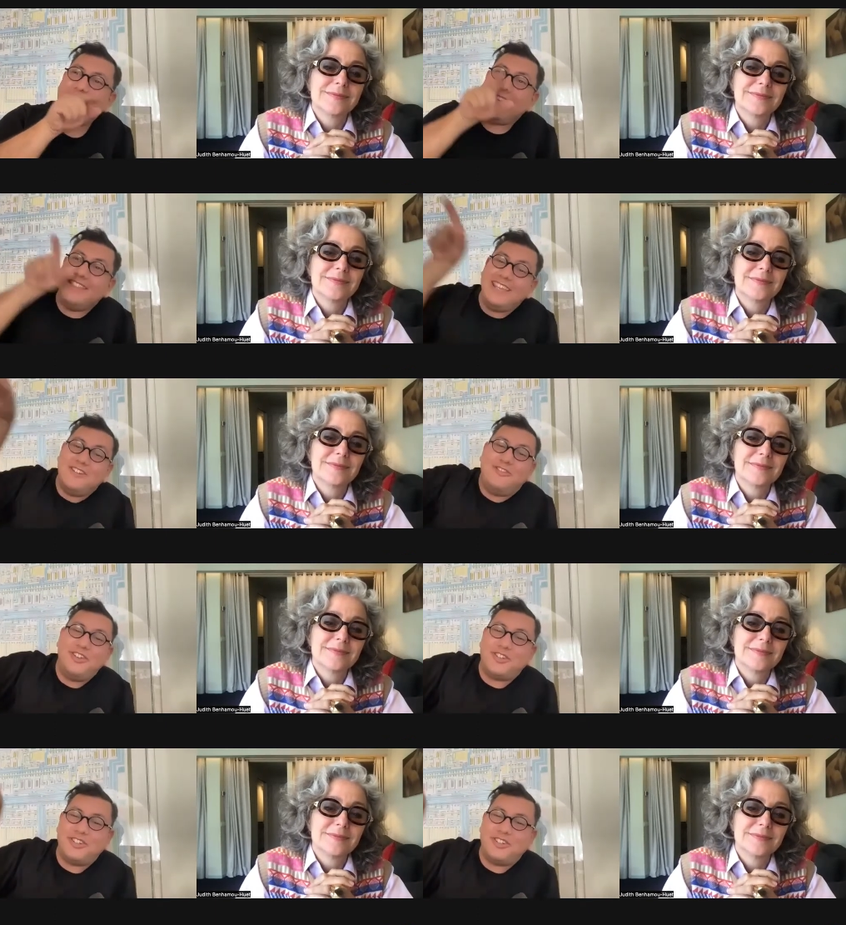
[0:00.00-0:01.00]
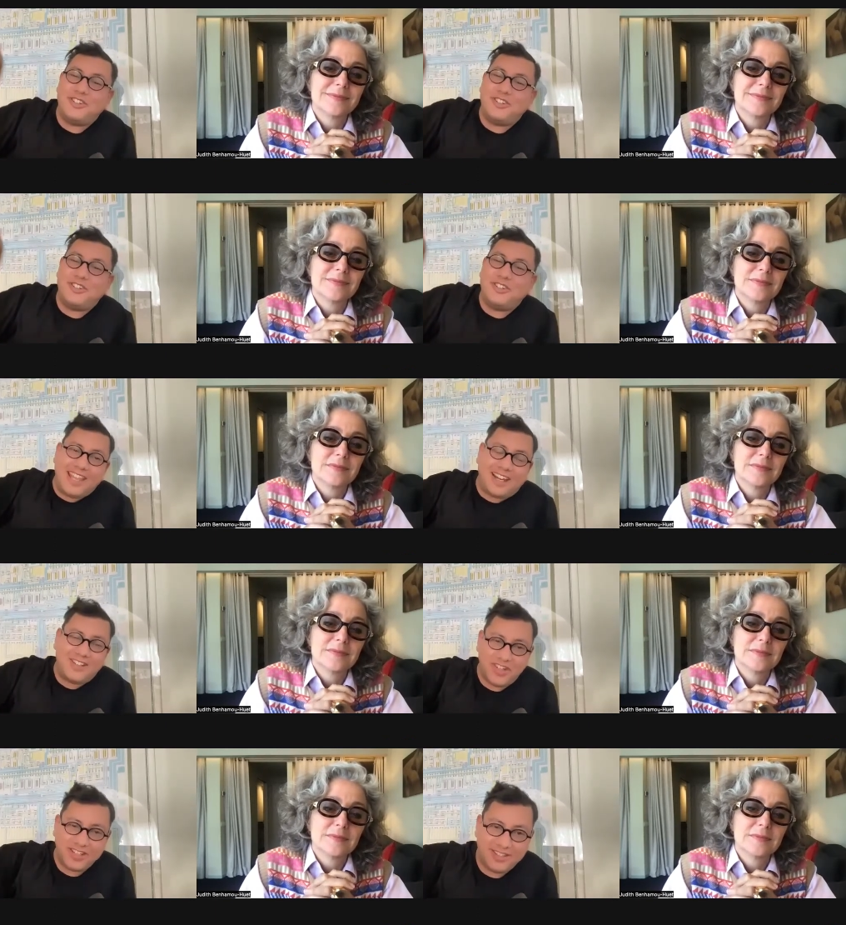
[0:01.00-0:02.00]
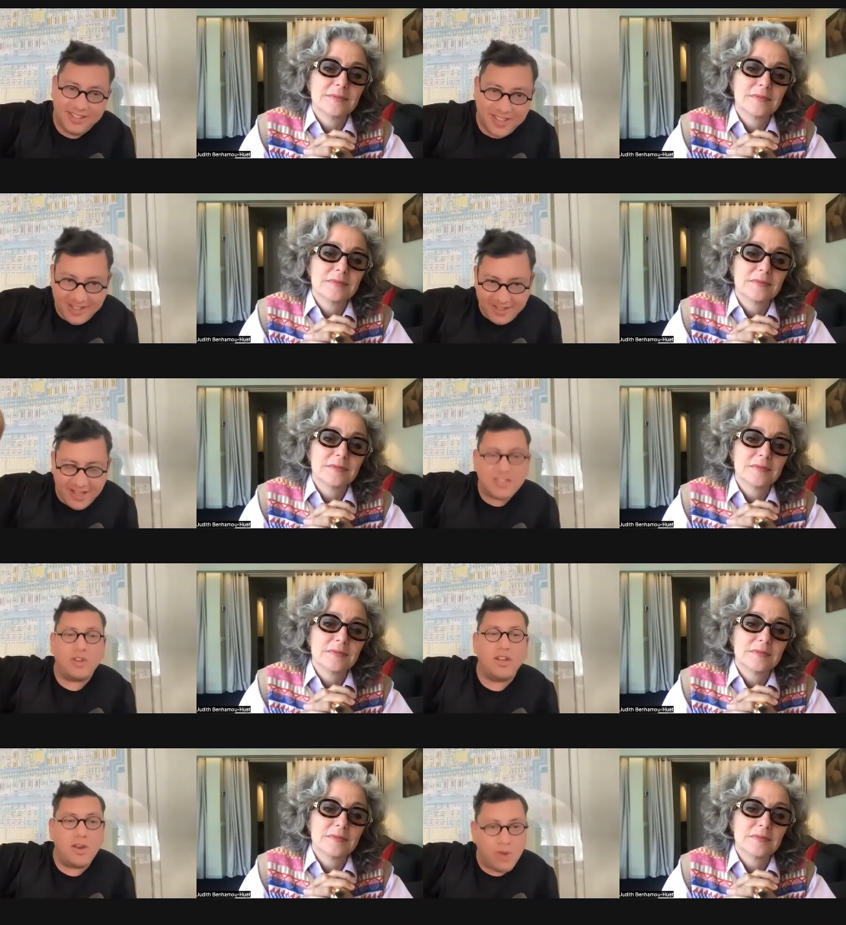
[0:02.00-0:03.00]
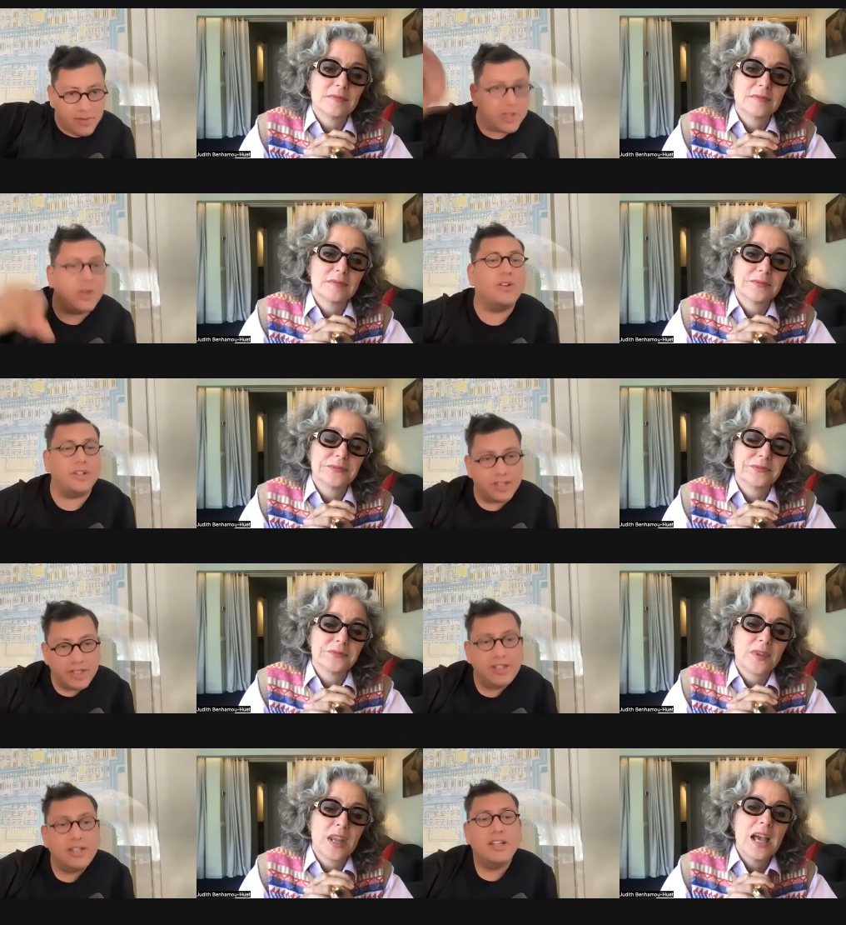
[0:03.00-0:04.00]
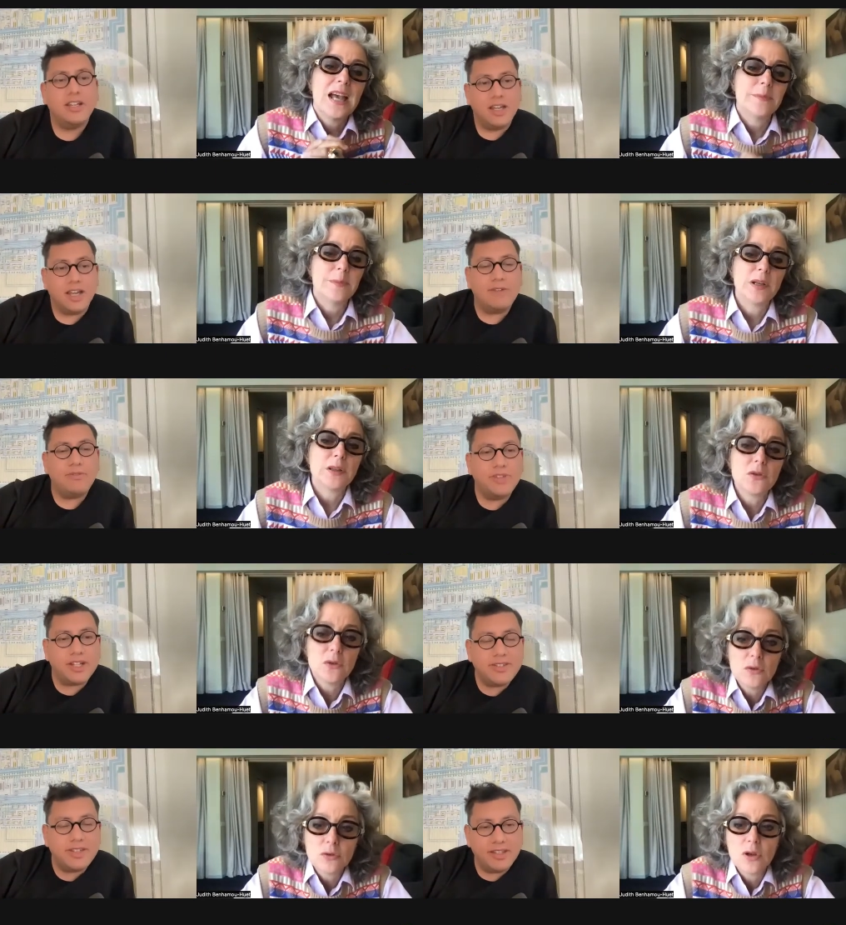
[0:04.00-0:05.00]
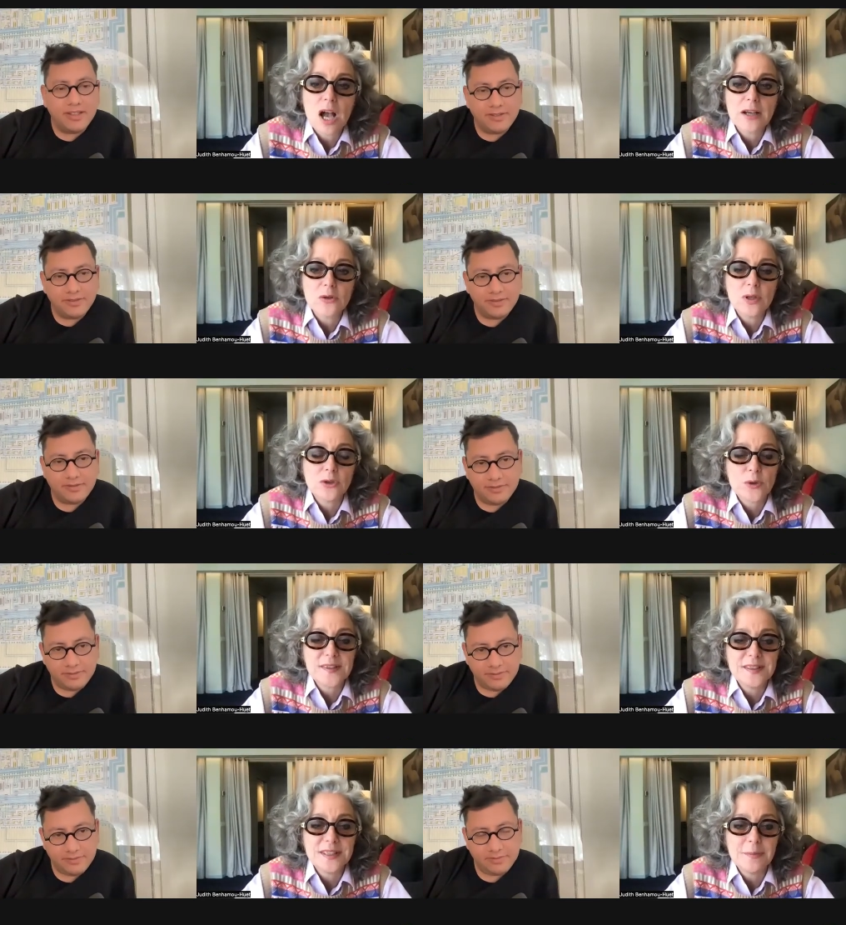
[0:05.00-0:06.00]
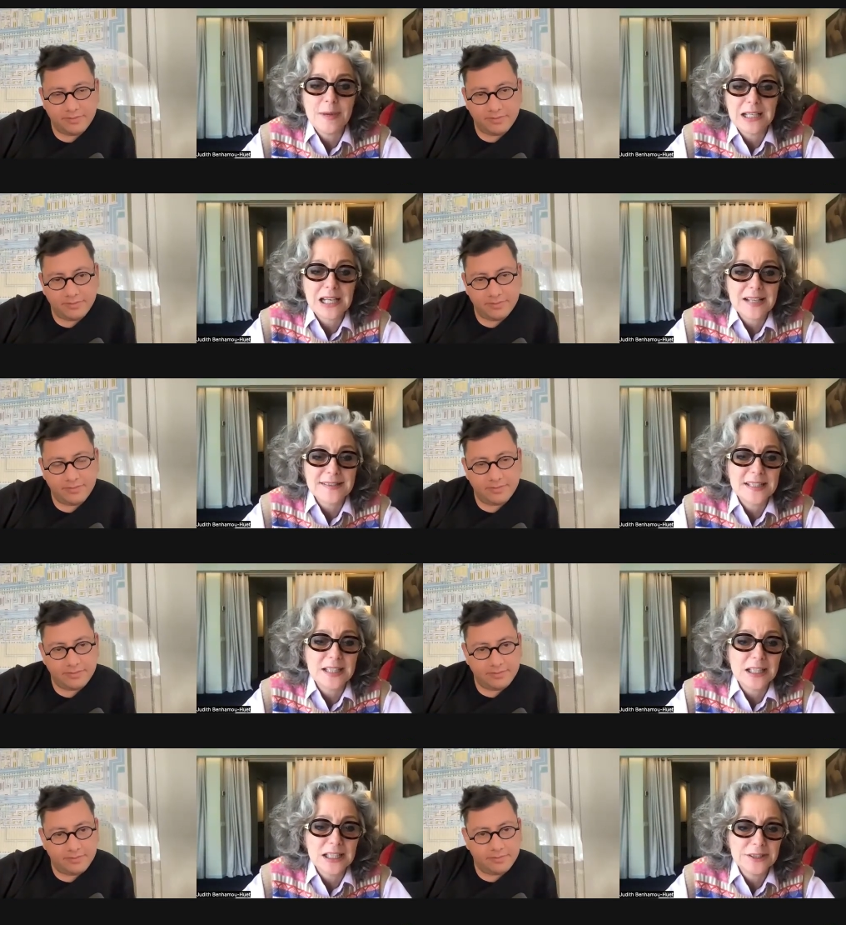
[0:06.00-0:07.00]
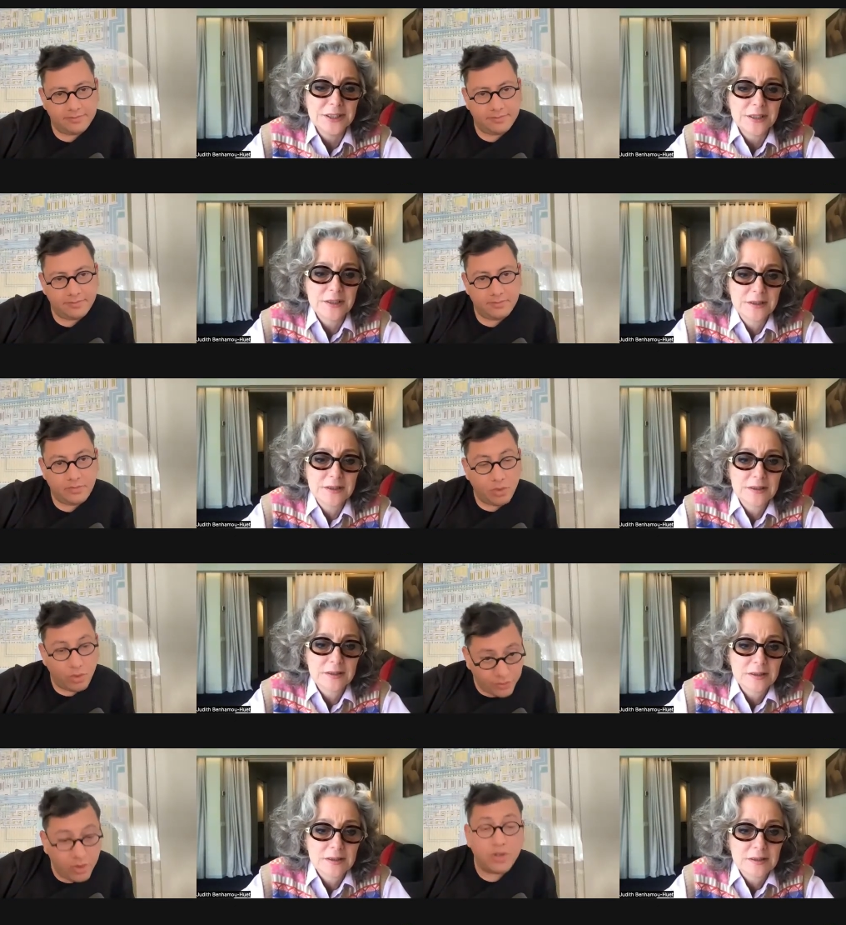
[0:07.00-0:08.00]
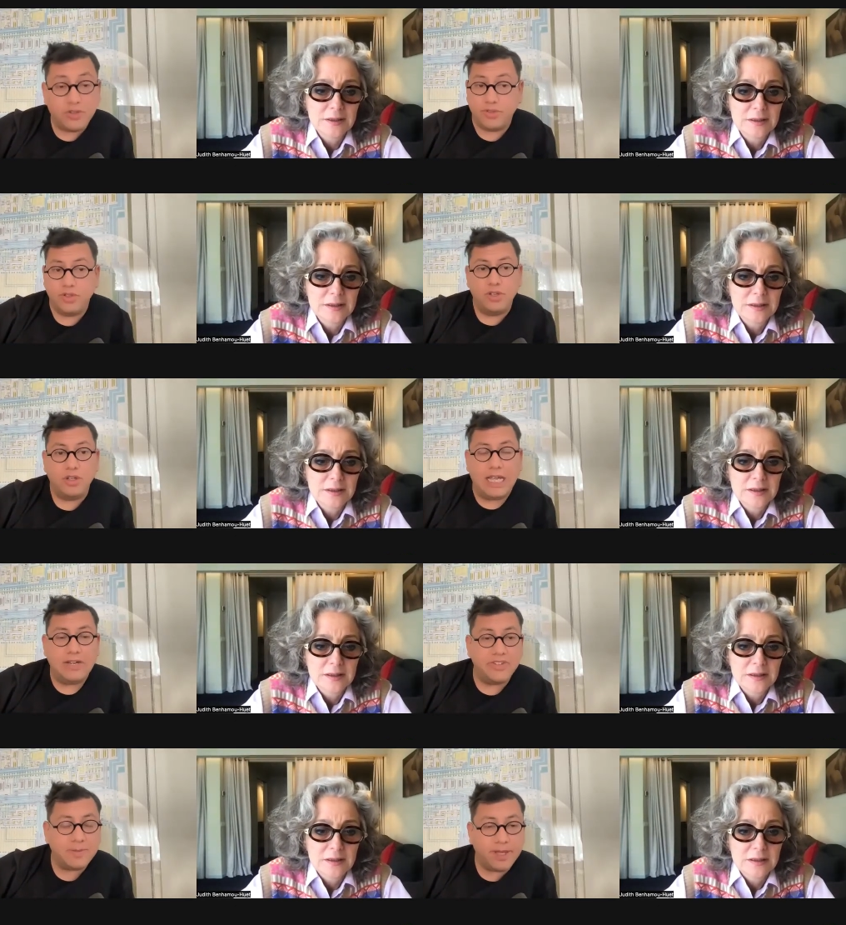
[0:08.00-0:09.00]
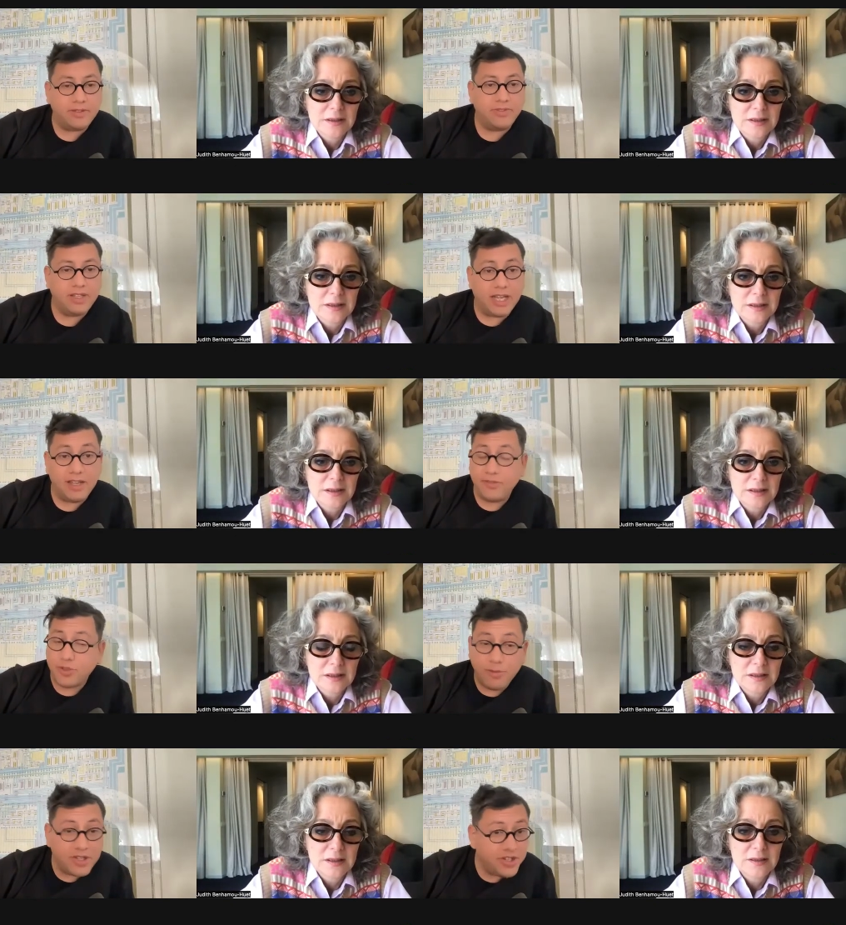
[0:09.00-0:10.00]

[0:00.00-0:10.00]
Speaker 1: but in near future, just just there, just just just around the corner.
Speaker 2: And I but you, say, are you interested by classic art?
Speaker 1: Of course, I respectfully I have so much